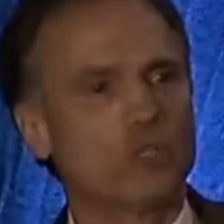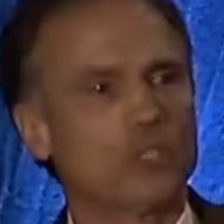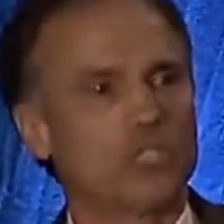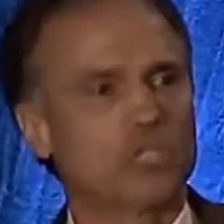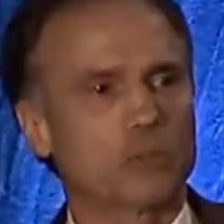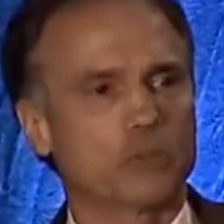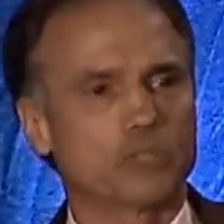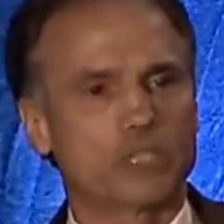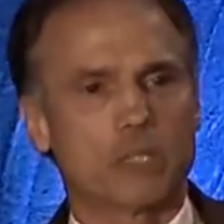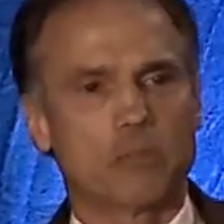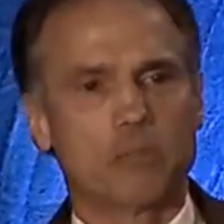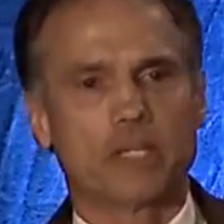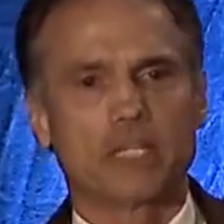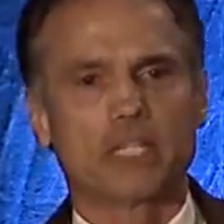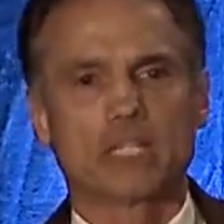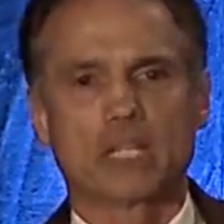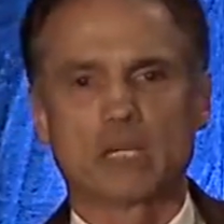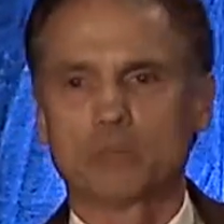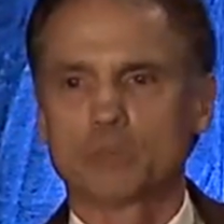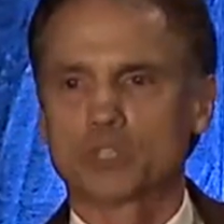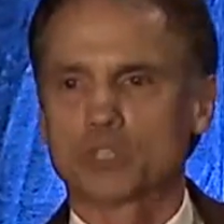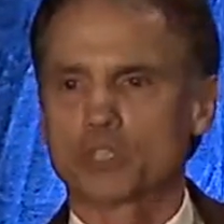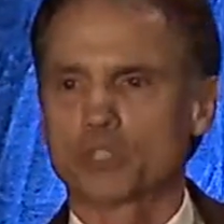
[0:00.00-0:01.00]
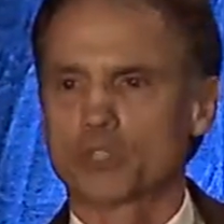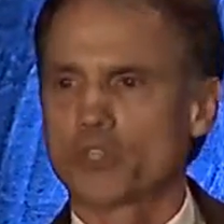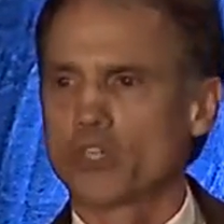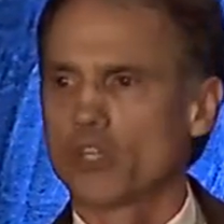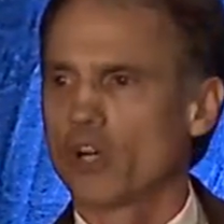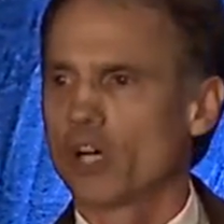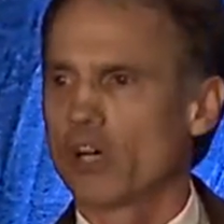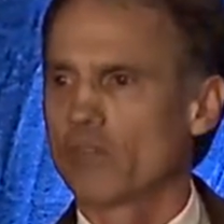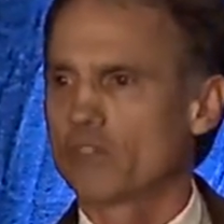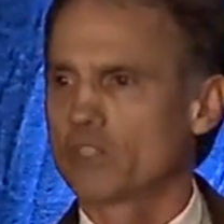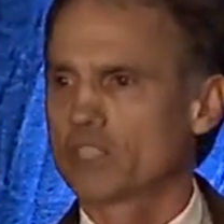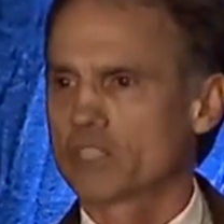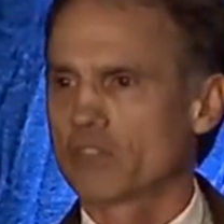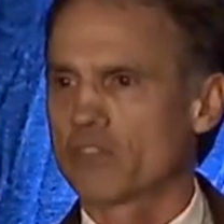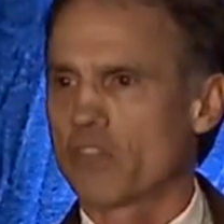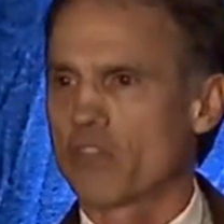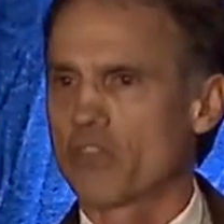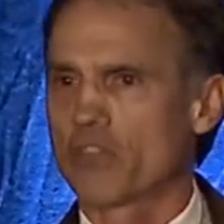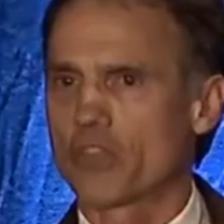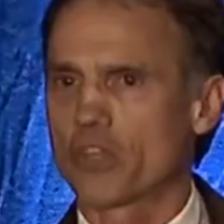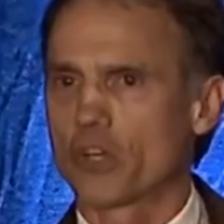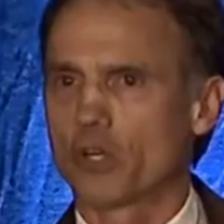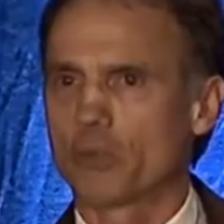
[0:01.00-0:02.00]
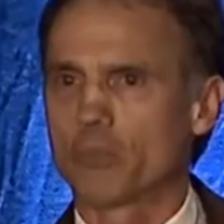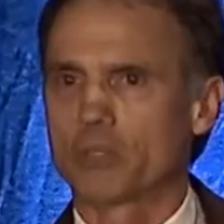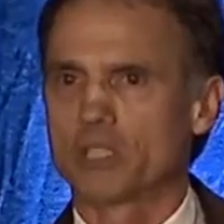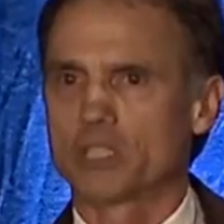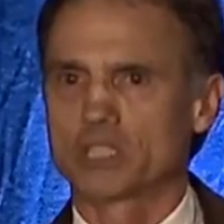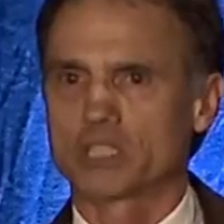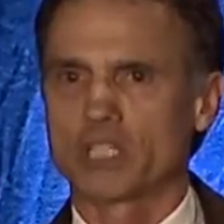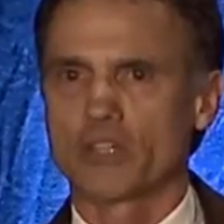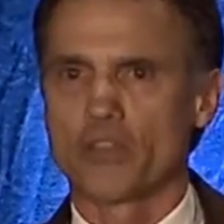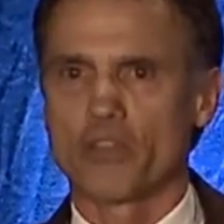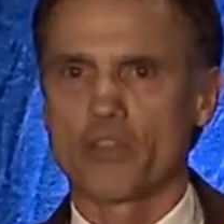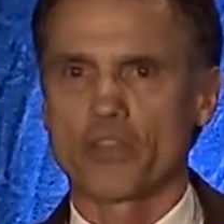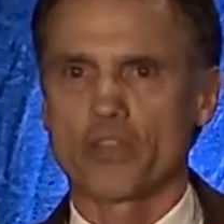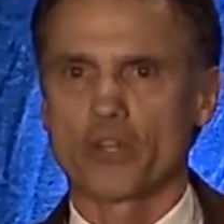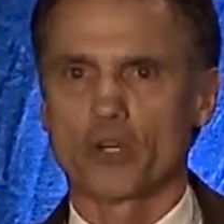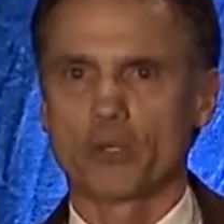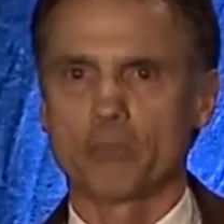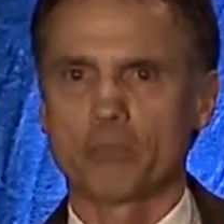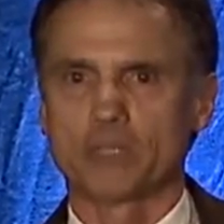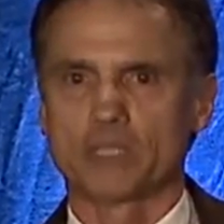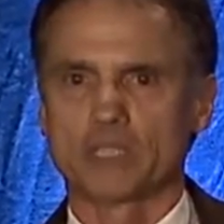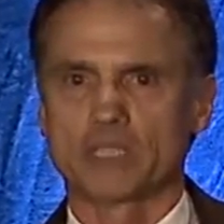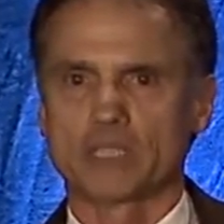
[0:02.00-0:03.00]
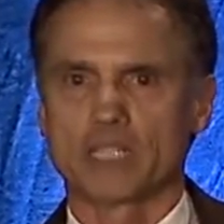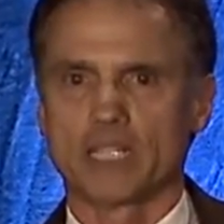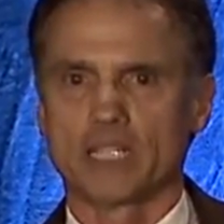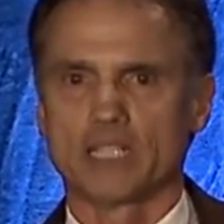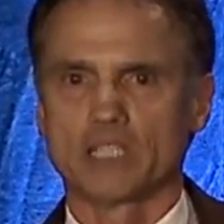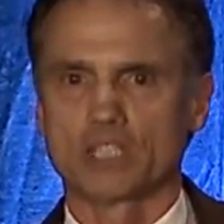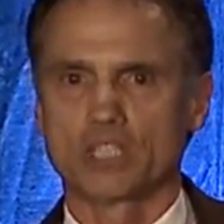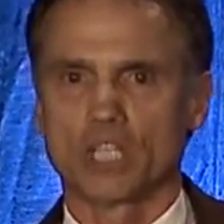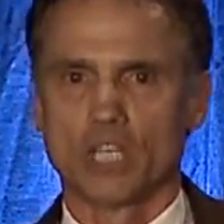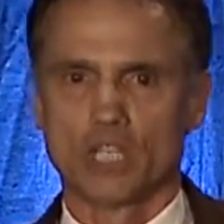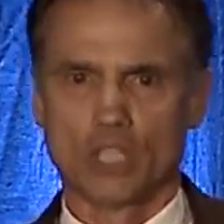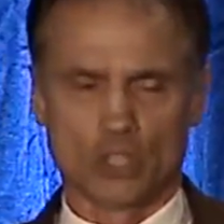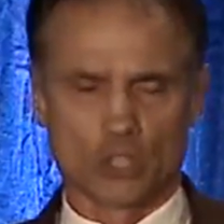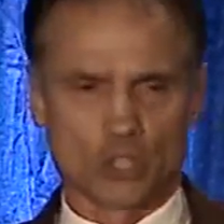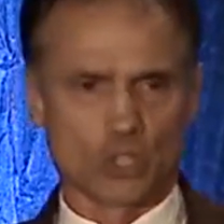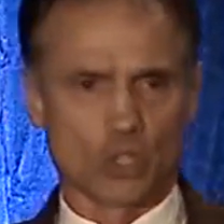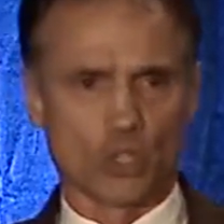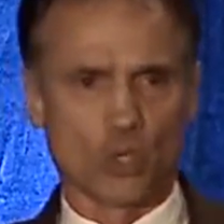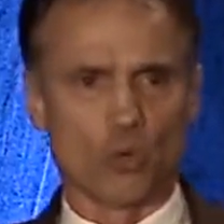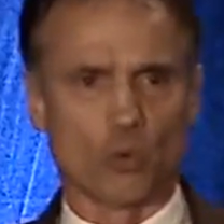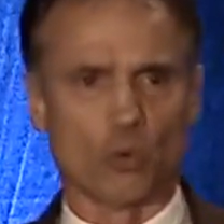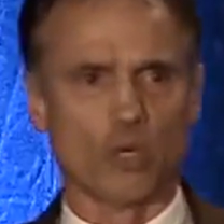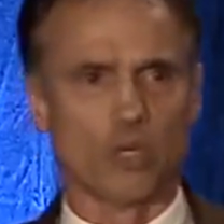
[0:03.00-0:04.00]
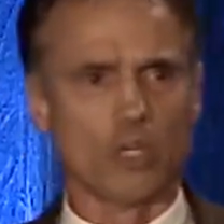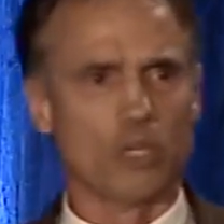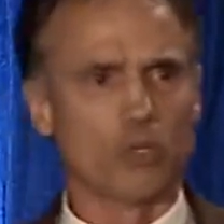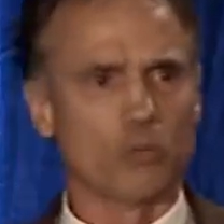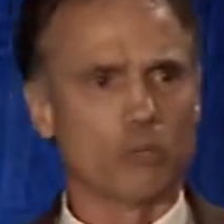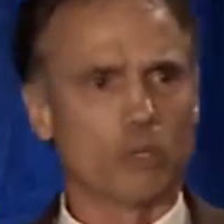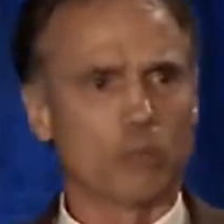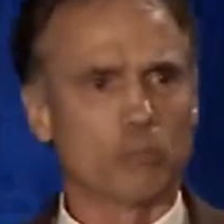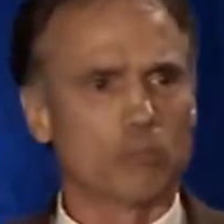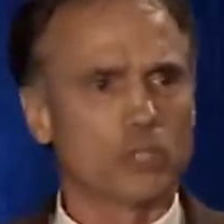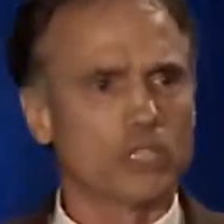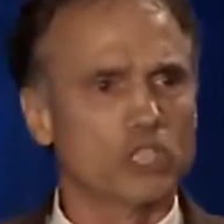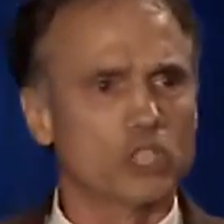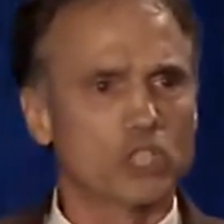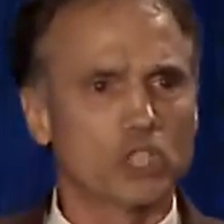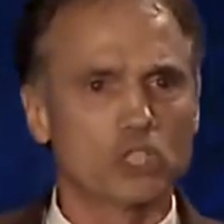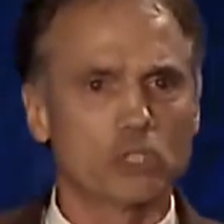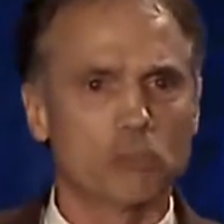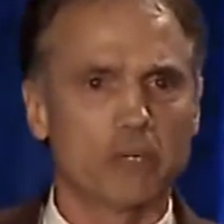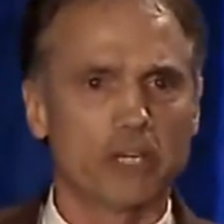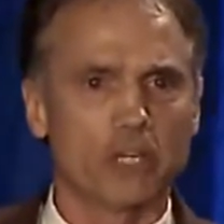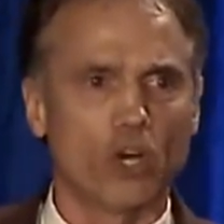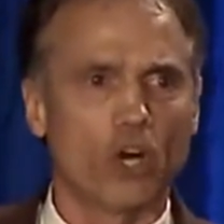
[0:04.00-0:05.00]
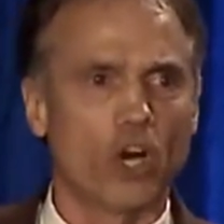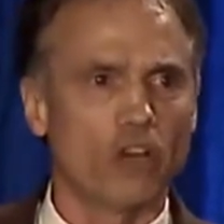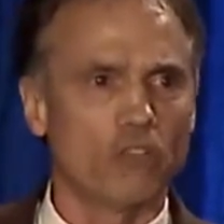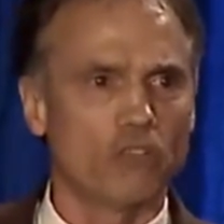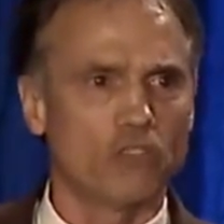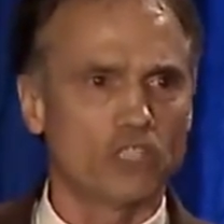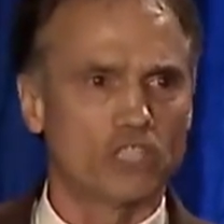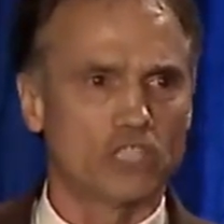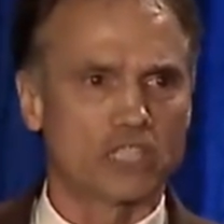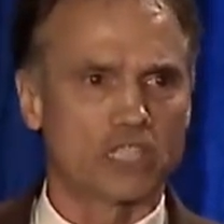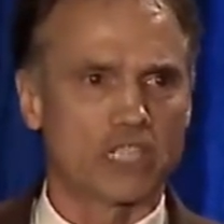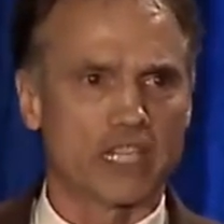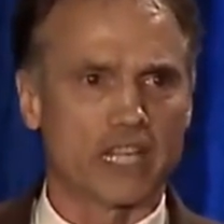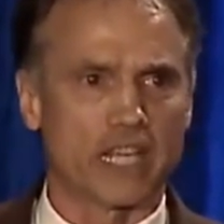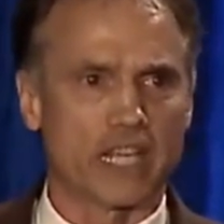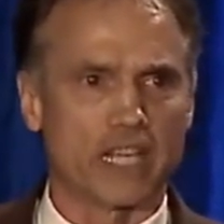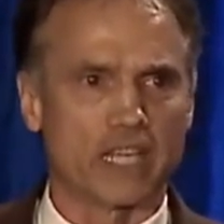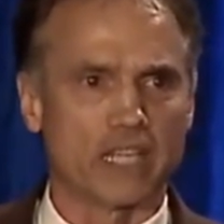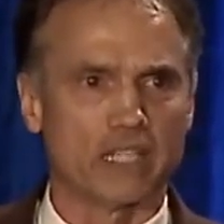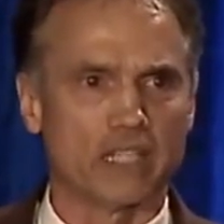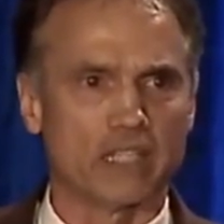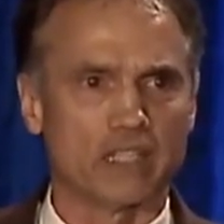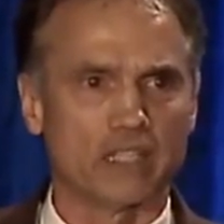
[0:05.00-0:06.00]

is somebody comes to the office of the therapist and the therapist says, "So, what brings you to my office today?"